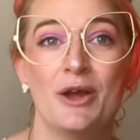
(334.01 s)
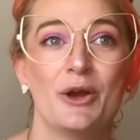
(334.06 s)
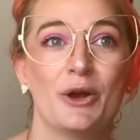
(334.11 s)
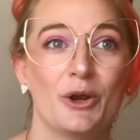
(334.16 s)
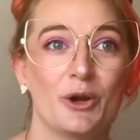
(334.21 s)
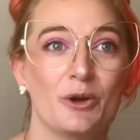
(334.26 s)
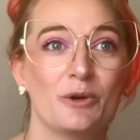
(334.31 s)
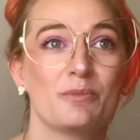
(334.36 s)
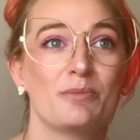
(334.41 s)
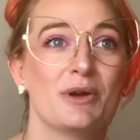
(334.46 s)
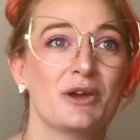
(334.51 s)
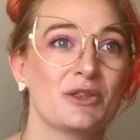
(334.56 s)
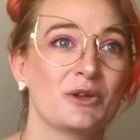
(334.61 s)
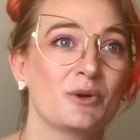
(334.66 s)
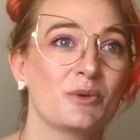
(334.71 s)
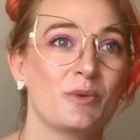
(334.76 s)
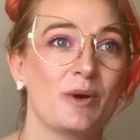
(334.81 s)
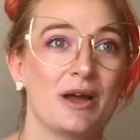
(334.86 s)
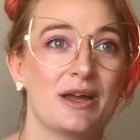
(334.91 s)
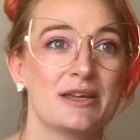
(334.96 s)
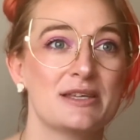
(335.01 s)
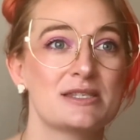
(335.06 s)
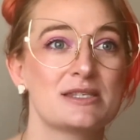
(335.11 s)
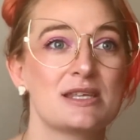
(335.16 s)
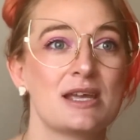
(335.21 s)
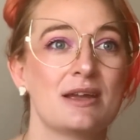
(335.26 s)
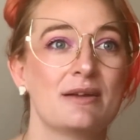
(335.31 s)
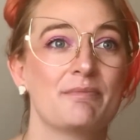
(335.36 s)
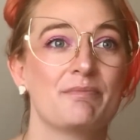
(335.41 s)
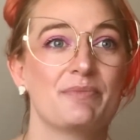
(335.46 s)
her mother was,
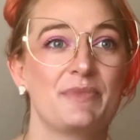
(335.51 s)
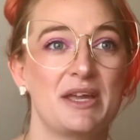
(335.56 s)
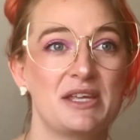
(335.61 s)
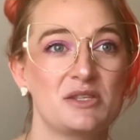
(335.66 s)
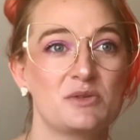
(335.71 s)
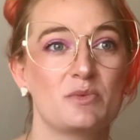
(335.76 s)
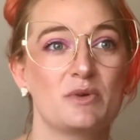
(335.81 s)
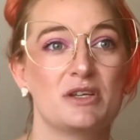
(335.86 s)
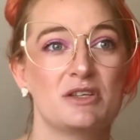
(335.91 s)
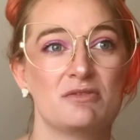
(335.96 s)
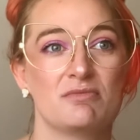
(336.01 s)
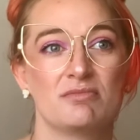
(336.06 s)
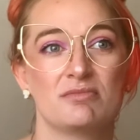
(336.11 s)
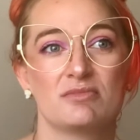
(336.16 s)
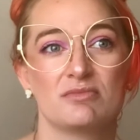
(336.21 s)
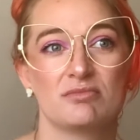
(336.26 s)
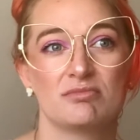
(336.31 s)
that's when